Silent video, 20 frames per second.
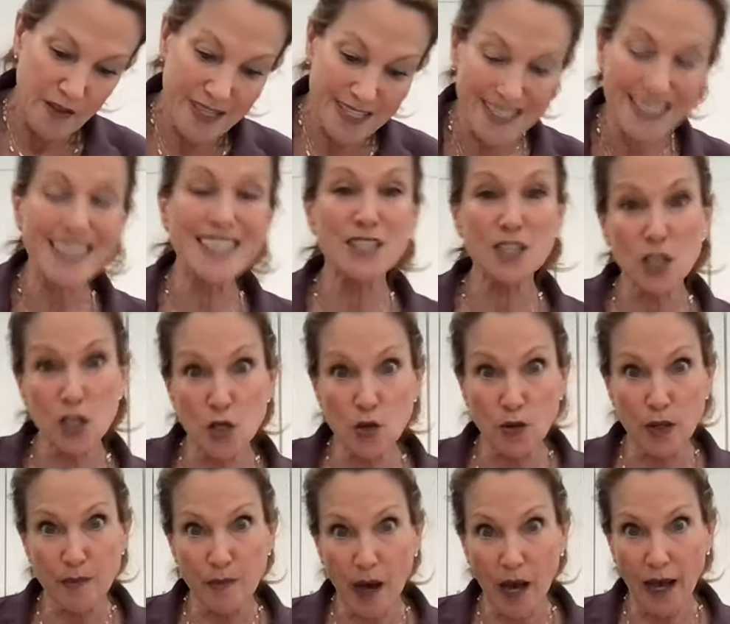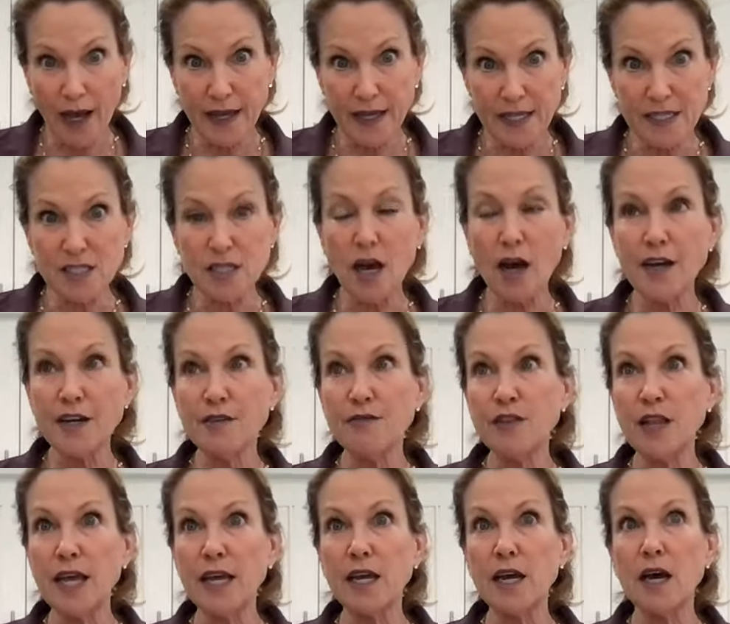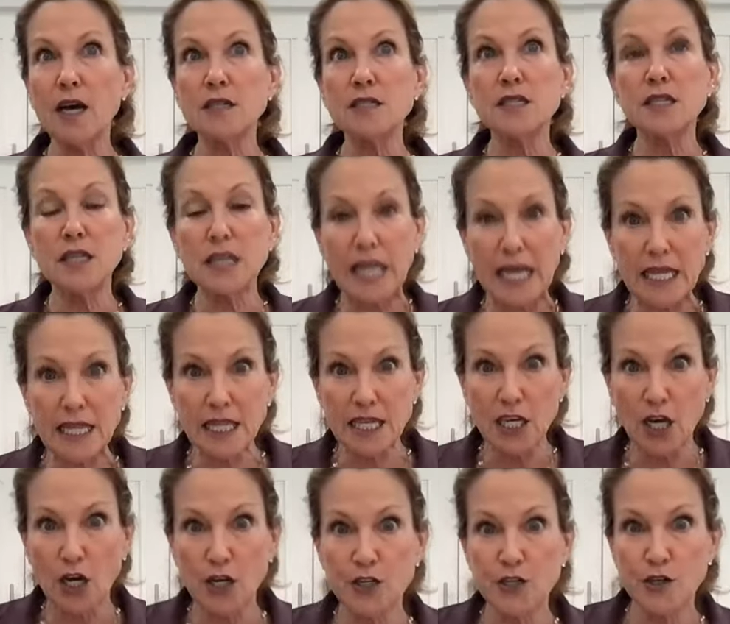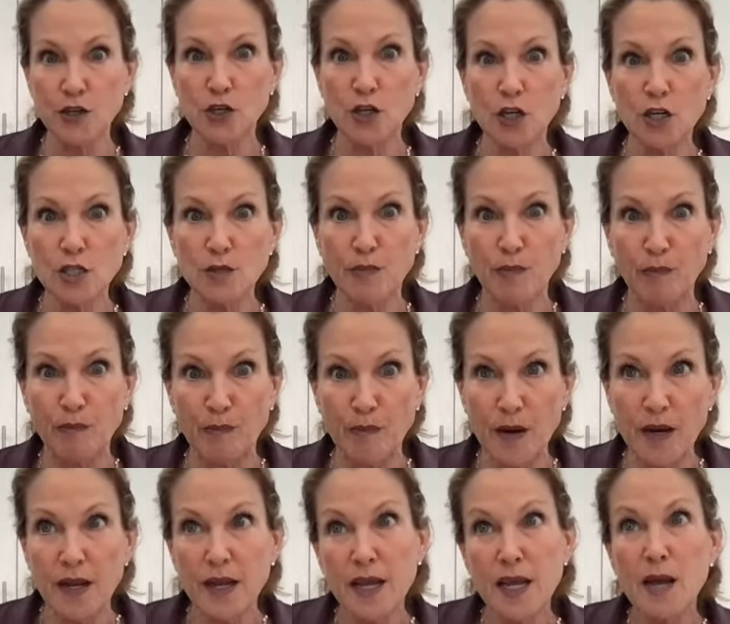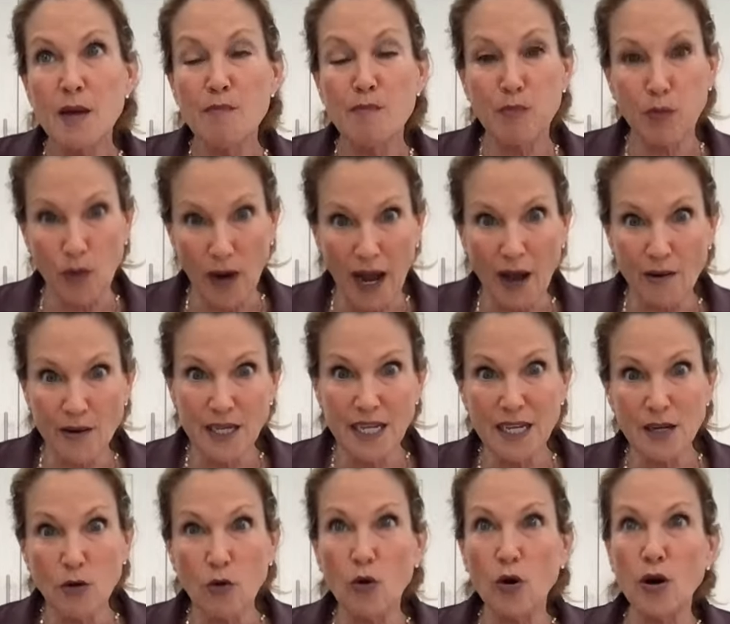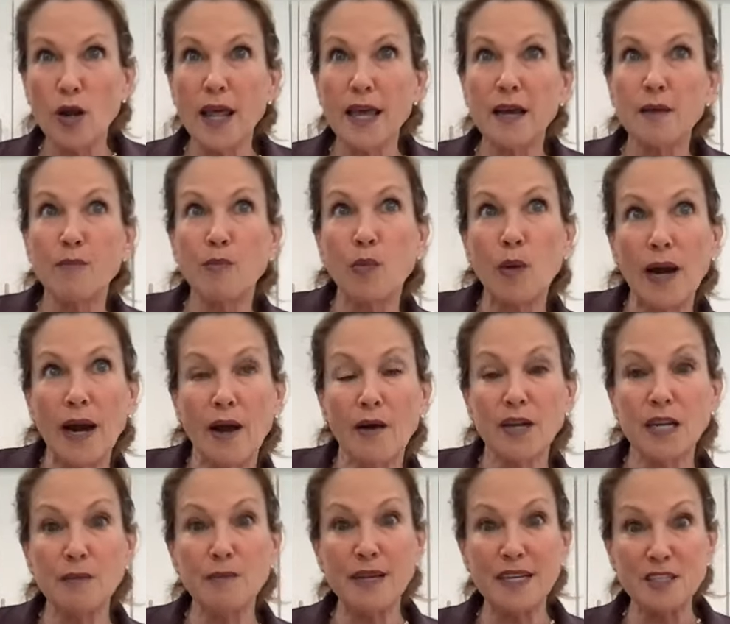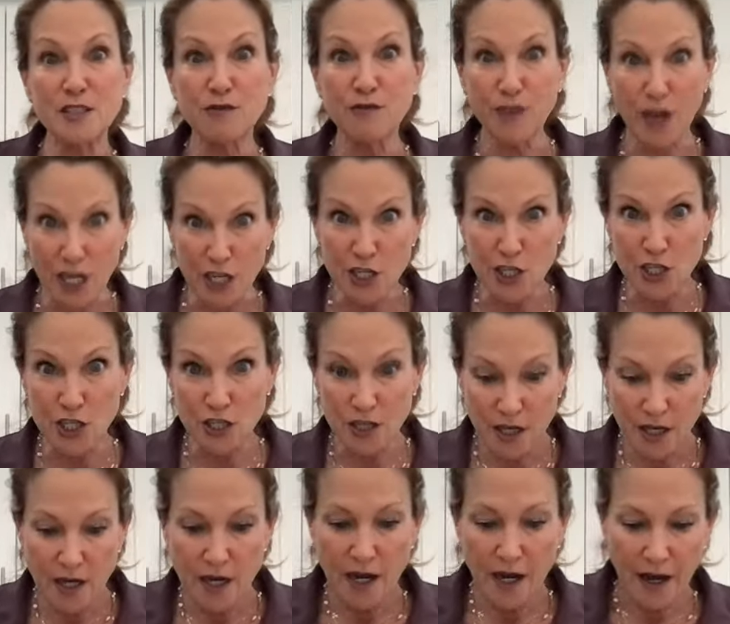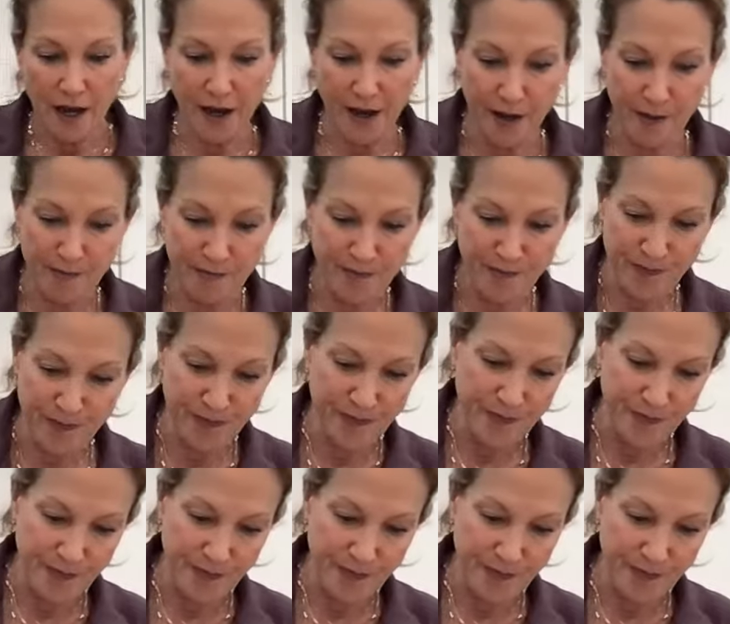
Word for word: This is a gooey pie. It's kind of like a slightly undercooked brownie or like brownie meets fudge, um,